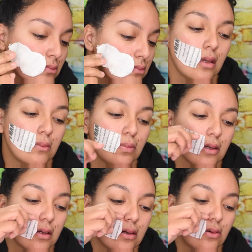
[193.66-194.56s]
Okay,
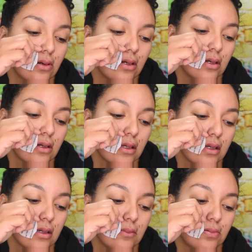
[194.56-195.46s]
pick a corner
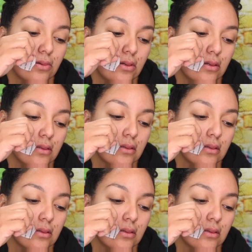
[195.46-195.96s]
and pull.